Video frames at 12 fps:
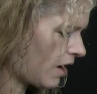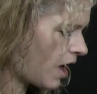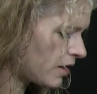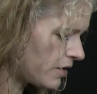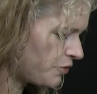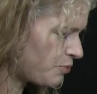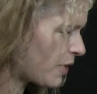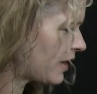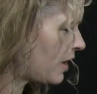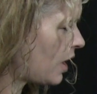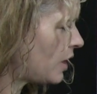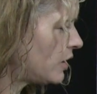all of
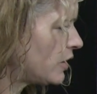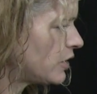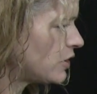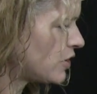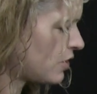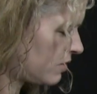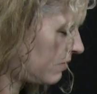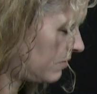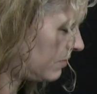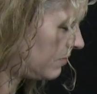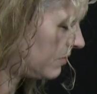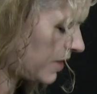my colors
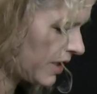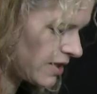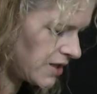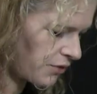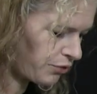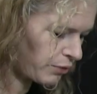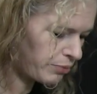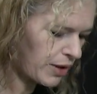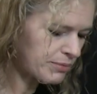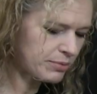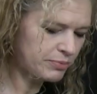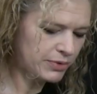except for
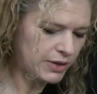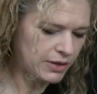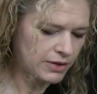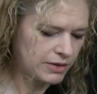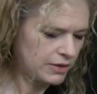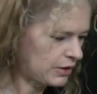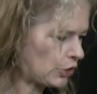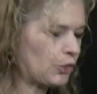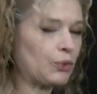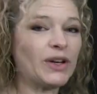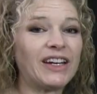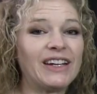probably
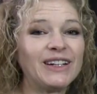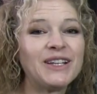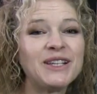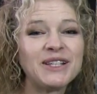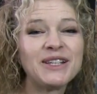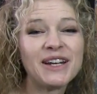green.